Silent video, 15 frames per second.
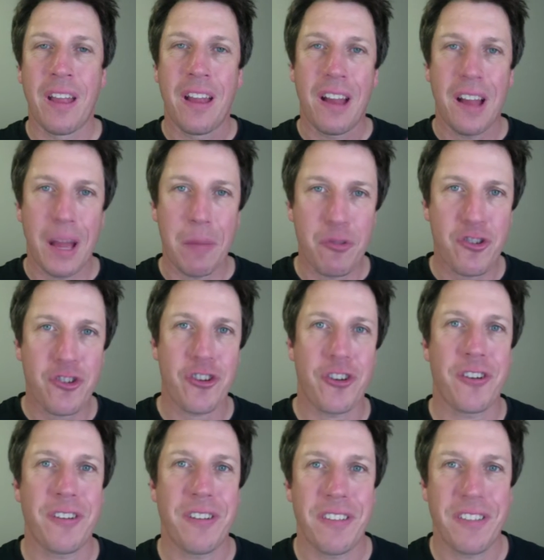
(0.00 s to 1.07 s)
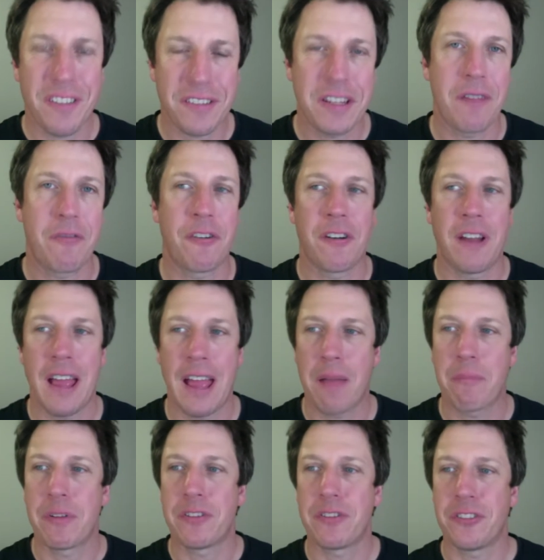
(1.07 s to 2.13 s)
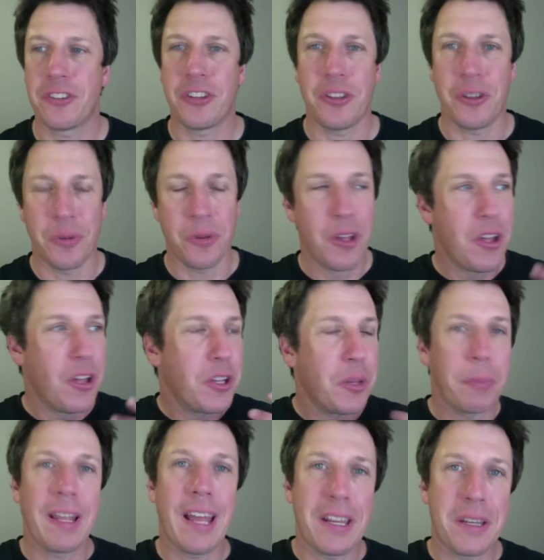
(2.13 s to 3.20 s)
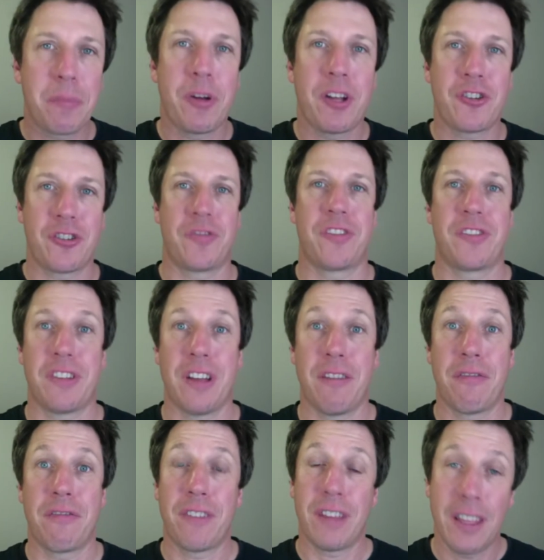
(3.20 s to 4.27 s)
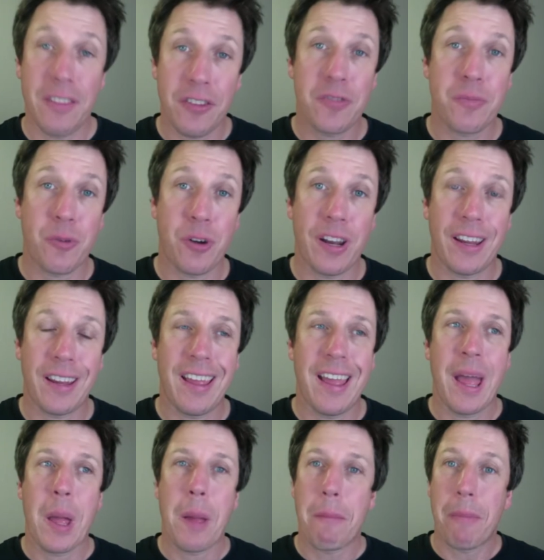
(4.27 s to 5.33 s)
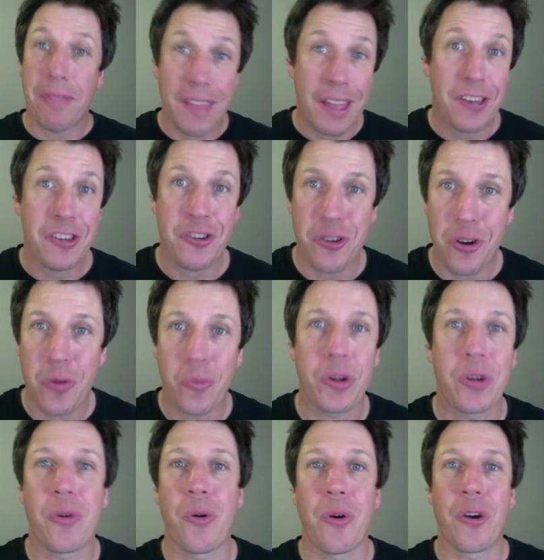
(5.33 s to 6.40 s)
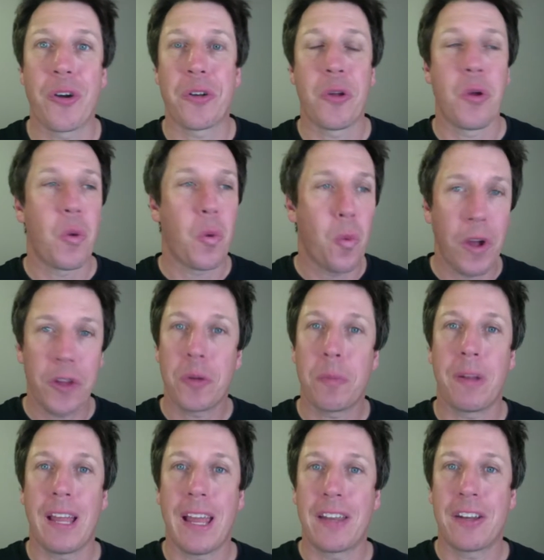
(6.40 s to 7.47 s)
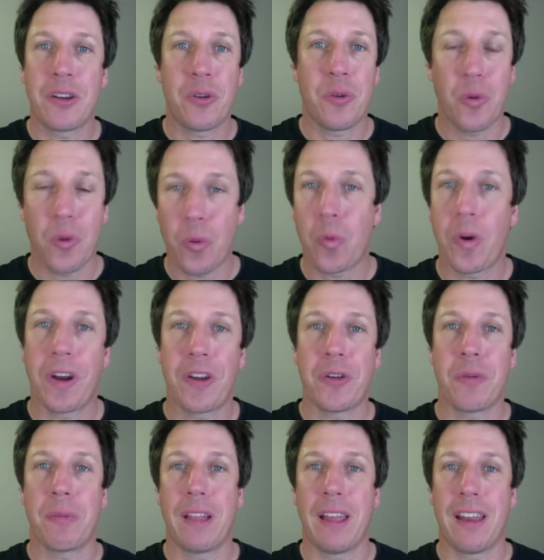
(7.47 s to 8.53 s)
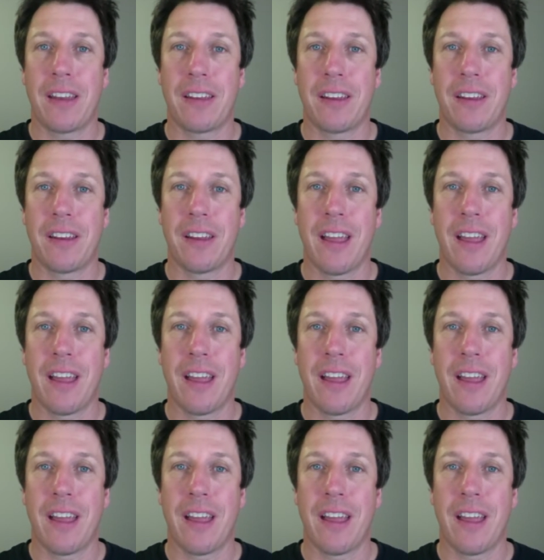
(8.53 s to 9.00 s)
I'm sure this never happens to you. You plant a bunch of stuff in the spring, but then you don't record what you planted or where you planted.